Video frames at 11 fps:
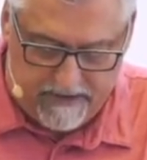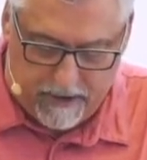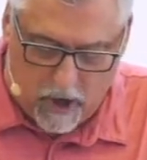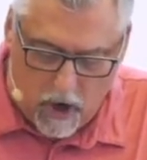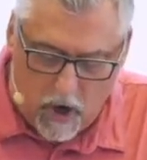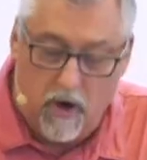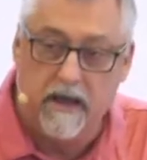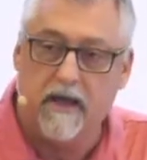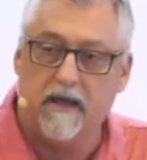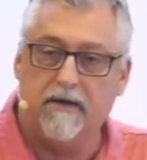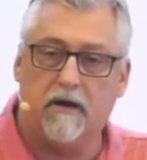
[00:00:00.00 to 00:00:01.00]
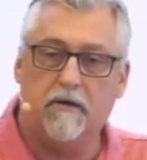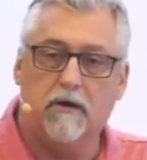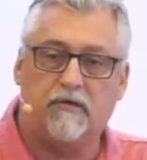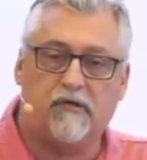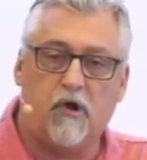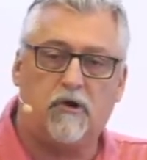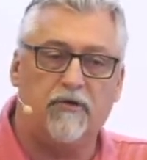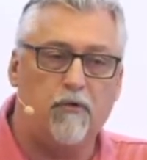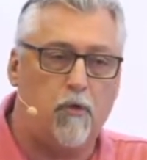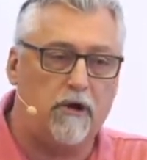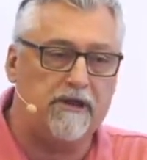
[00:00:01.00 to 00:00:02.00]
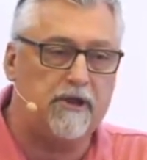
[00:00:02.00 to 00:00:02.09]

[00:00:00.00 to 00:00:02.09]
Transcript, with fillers: encourage, circle the word